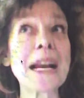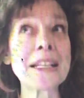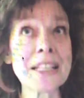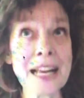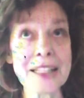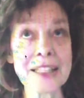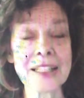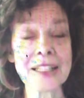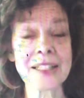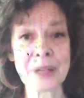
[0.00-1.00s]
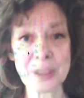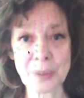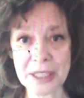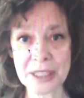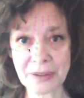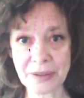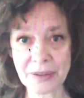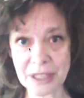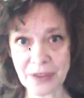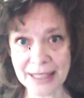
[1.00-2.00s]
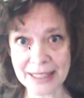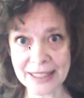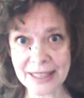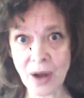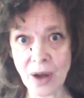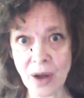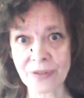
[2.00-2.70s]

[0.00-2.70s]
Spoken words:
to get to some experience of this vast self.